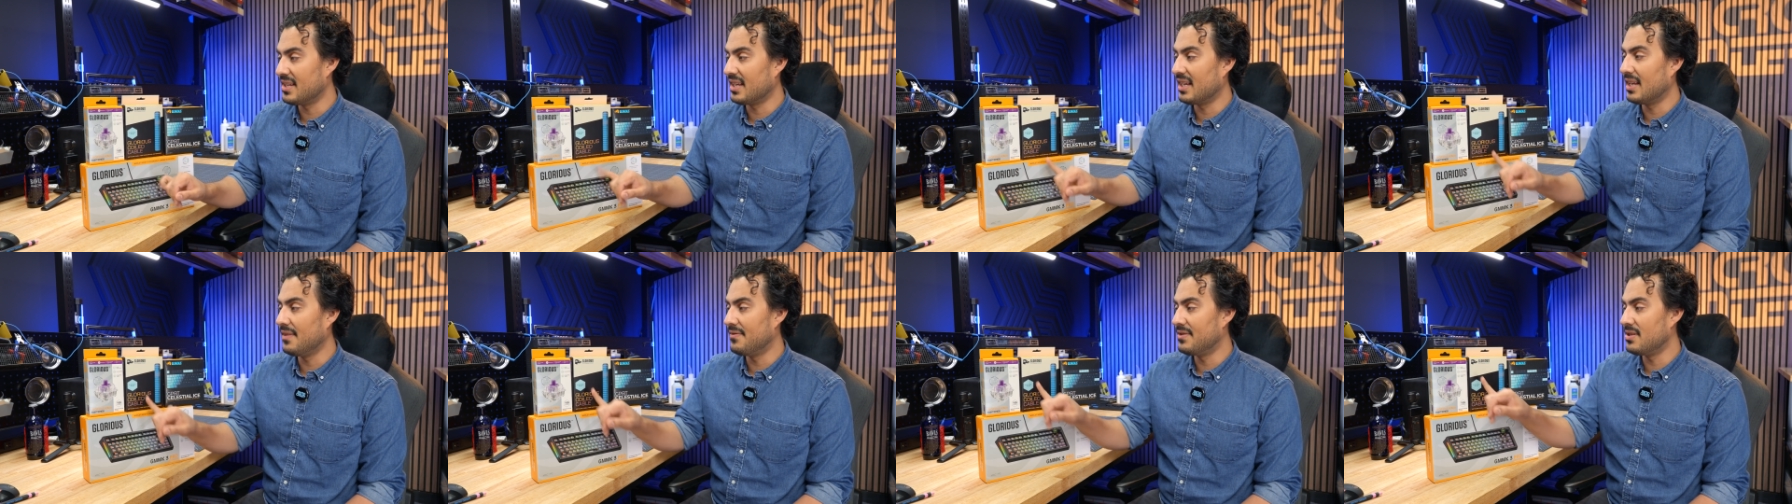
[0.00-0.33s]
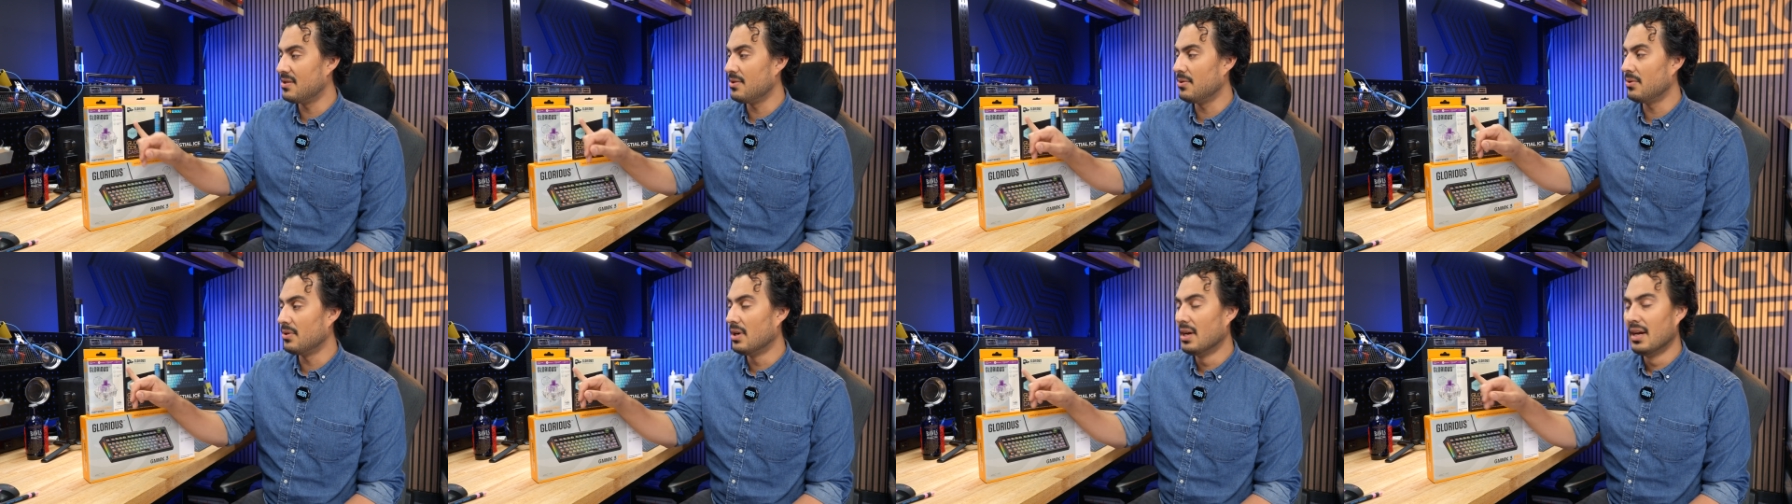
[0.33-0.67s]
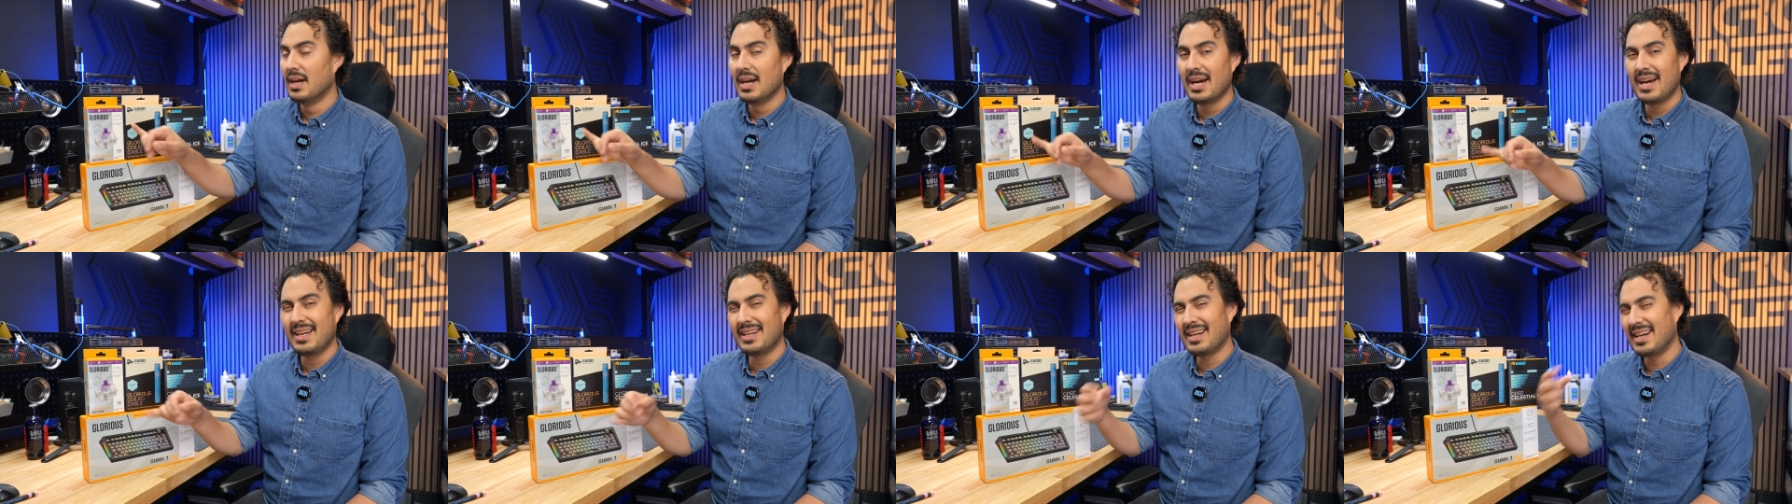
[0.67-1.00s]
It gives you
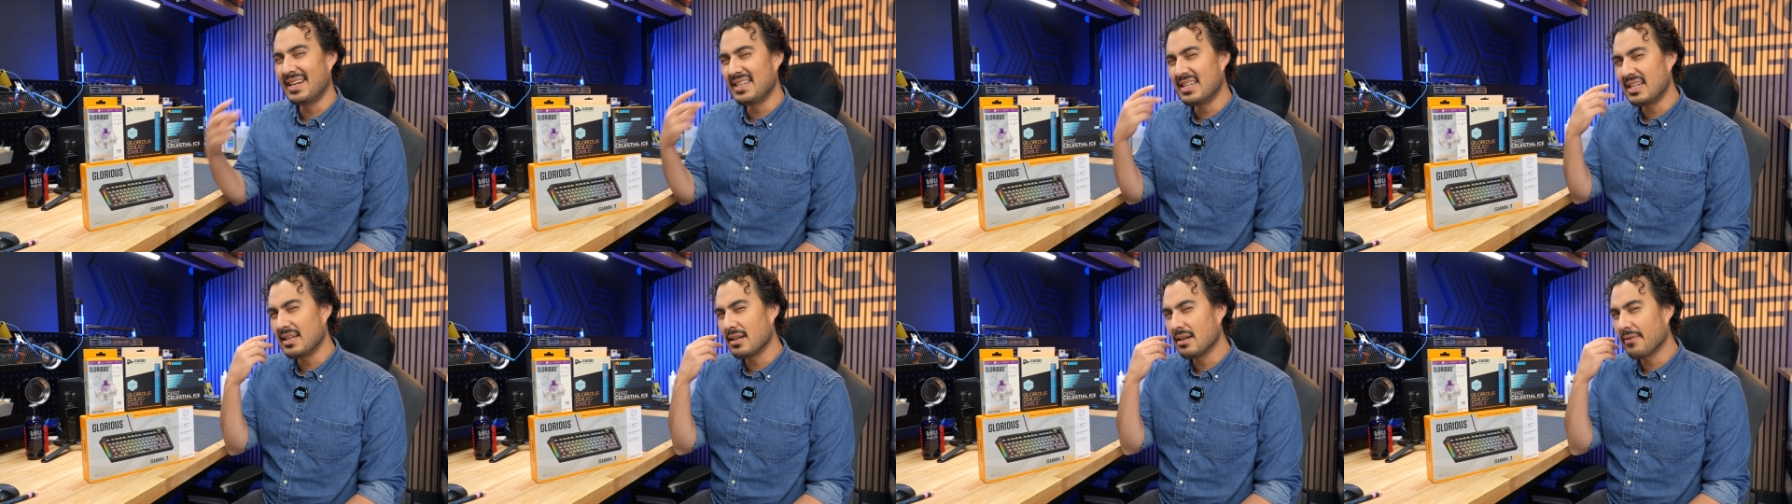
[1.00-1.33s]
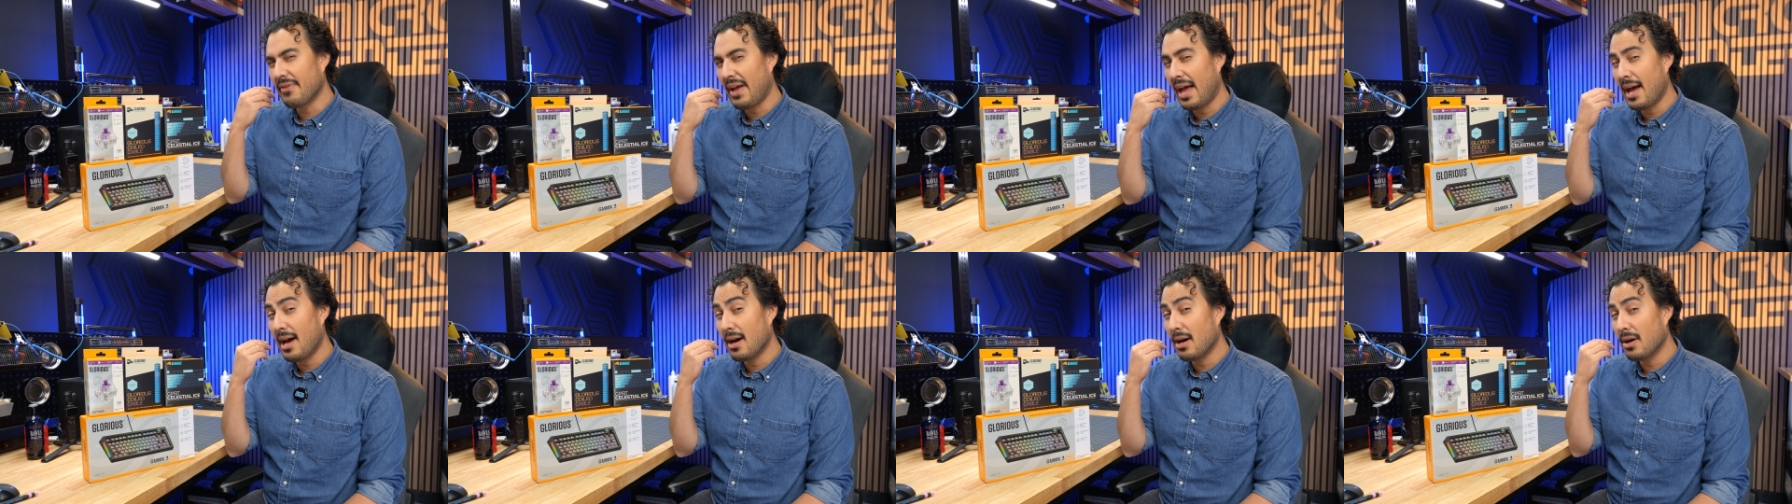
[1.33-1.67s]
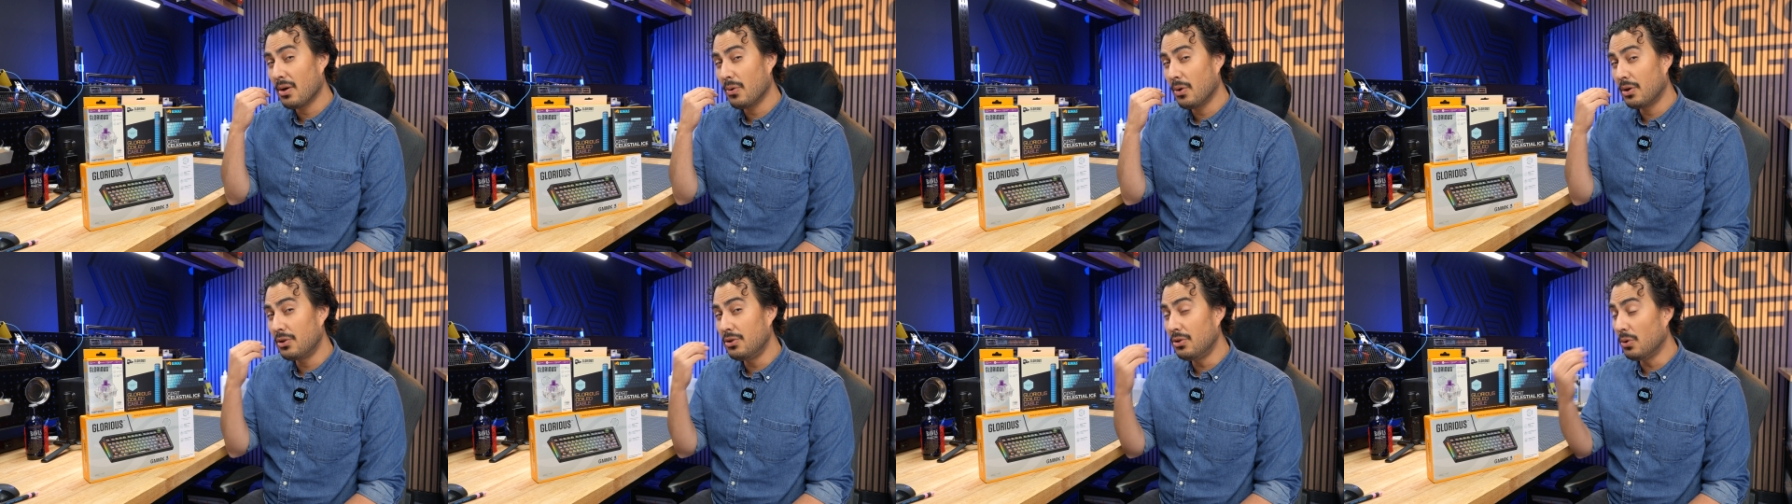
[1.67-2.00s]
an idea of
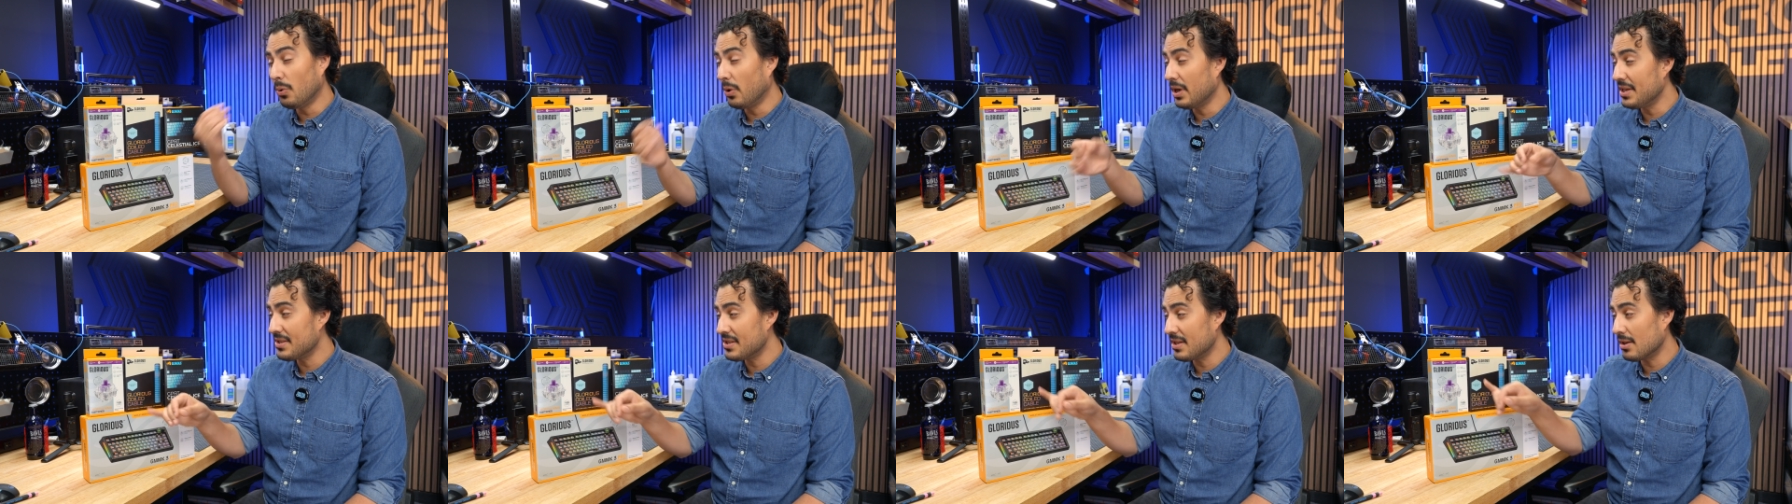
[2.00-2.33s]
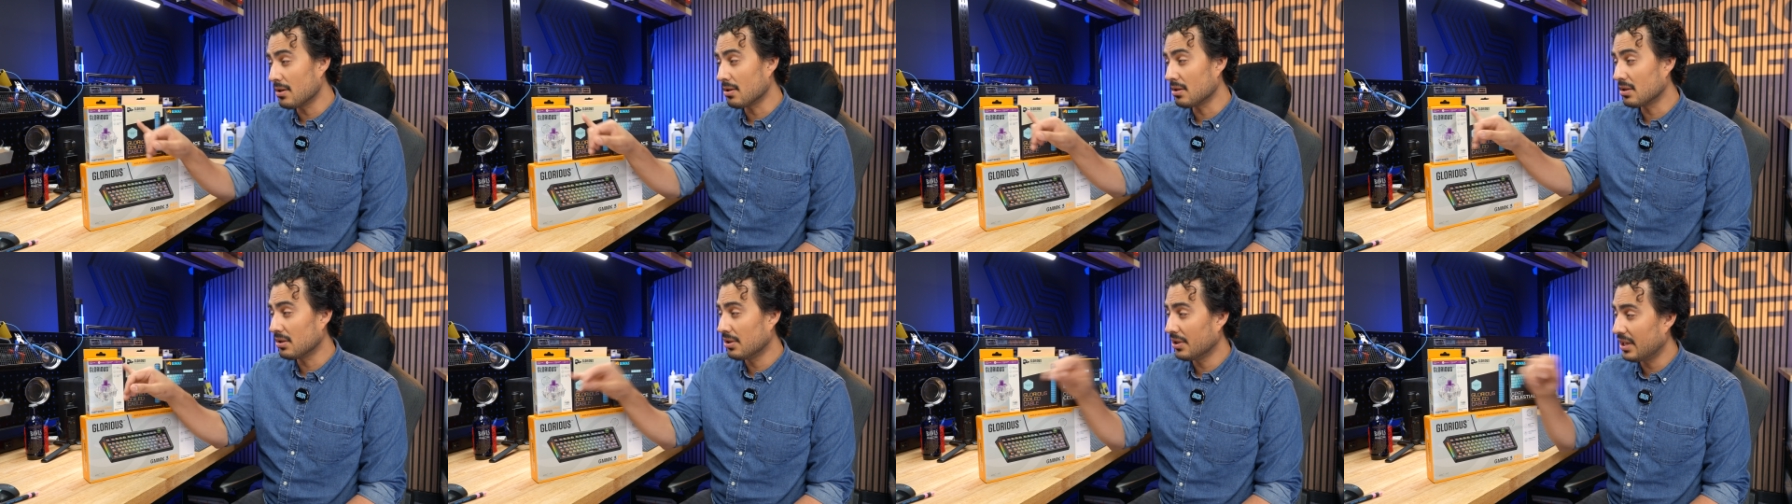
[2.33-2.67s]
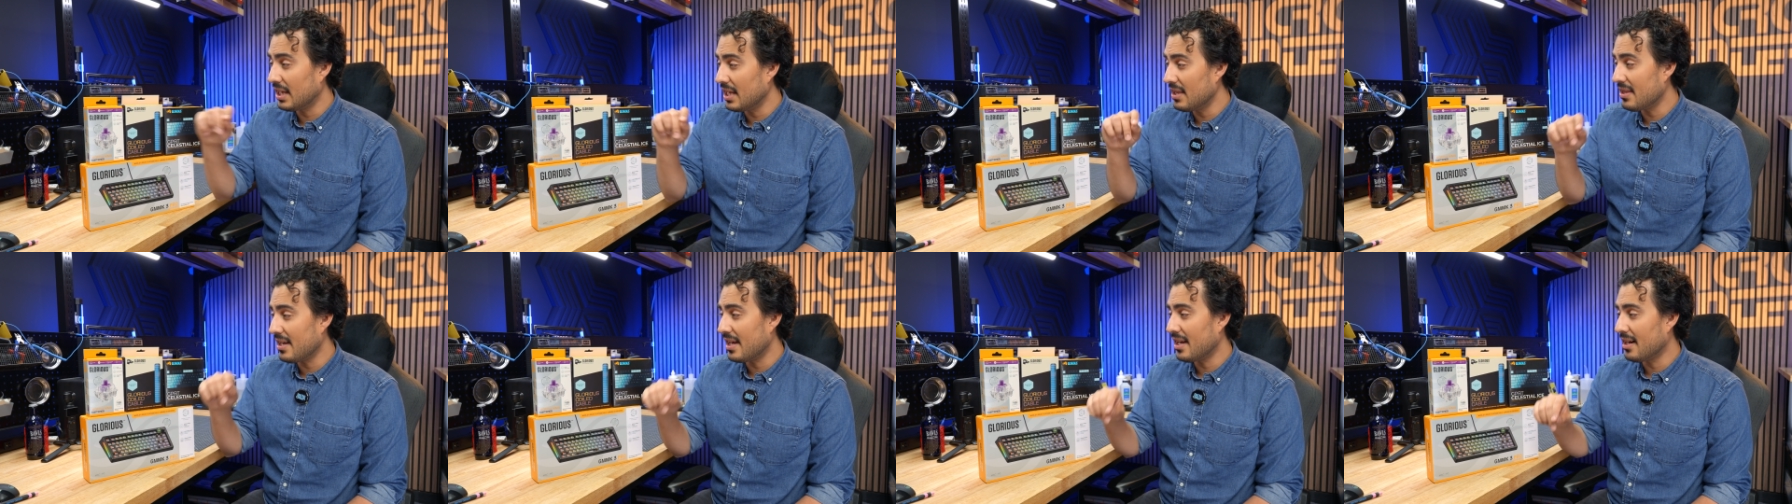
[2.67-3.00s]
how noisy or
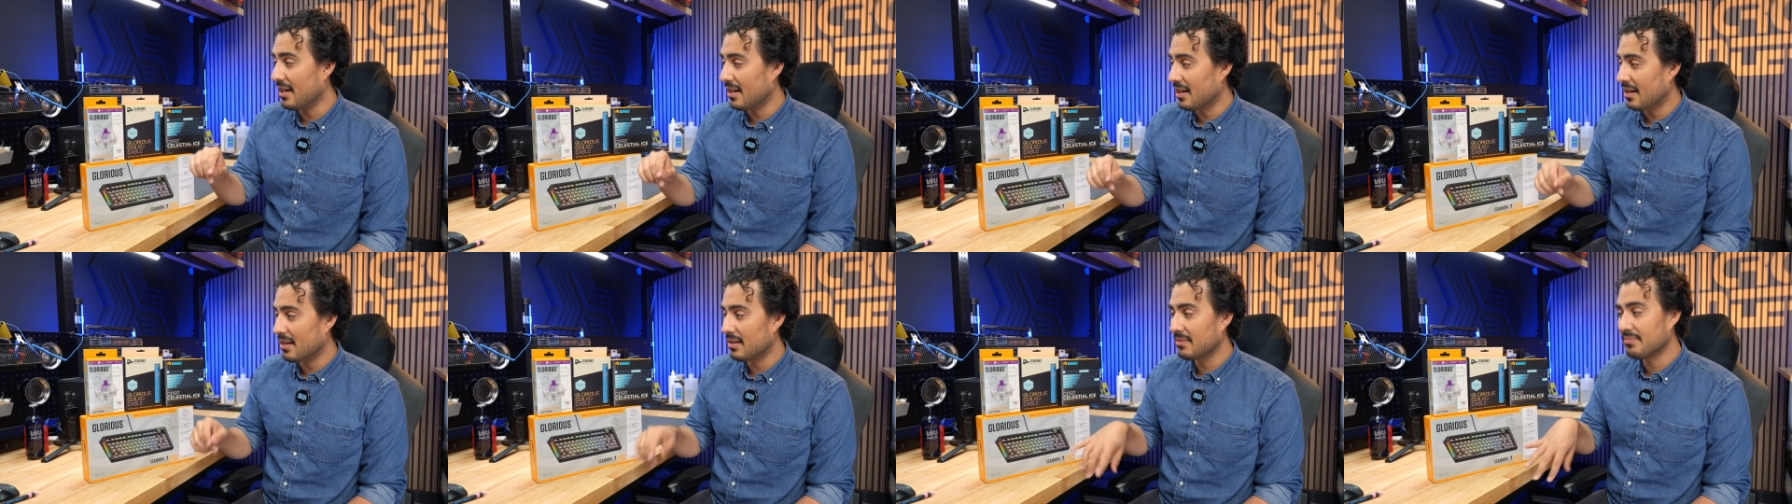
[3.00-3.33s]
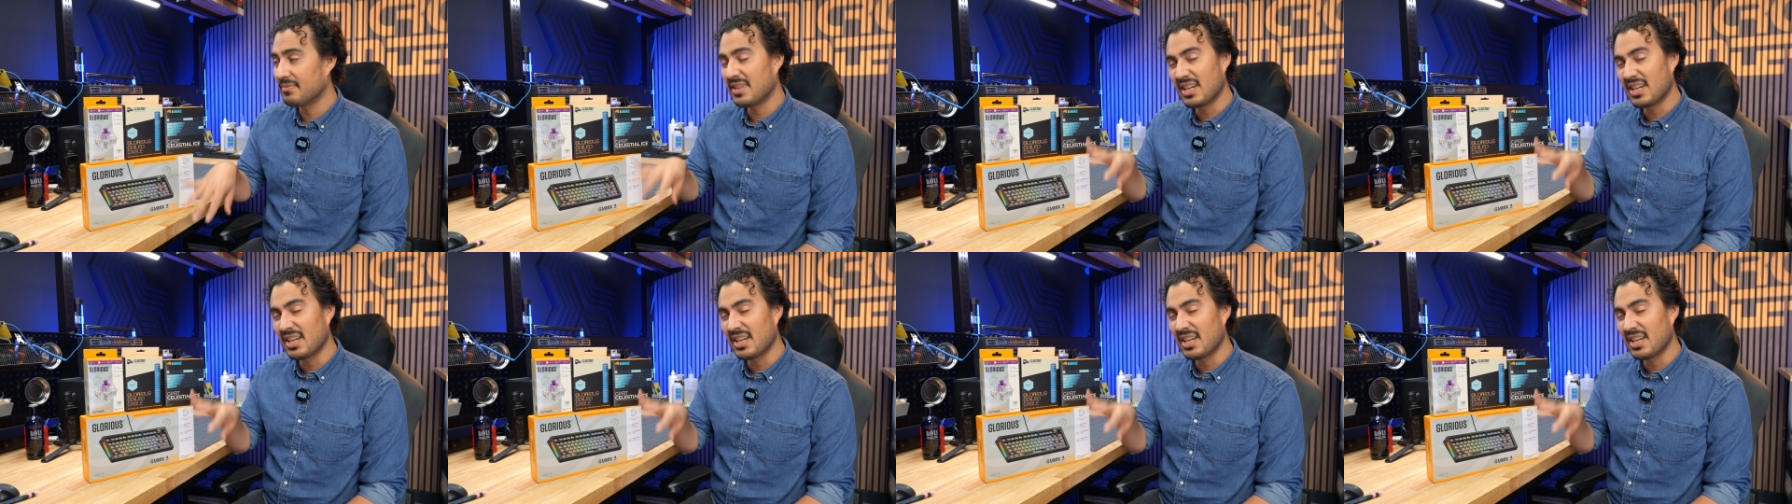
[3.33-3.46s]
clicky they are.